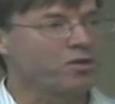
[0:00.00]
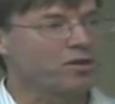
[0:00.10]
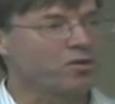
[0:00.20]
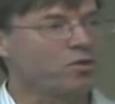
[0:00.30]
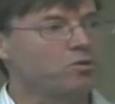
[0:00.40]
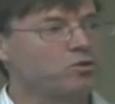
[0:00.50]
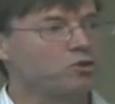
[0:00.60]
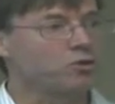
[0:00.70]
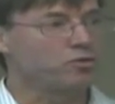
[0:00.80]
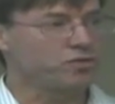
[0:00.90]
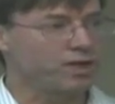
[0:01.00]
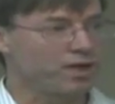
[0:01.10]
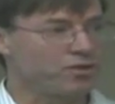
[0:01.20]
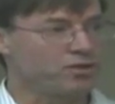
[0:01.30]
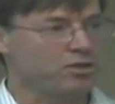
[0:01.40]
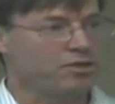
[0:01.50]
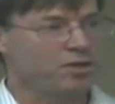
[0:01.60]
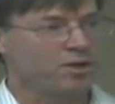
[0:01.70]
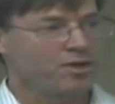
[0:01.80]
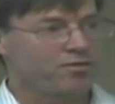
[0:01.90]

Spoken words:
They're all dual flush. So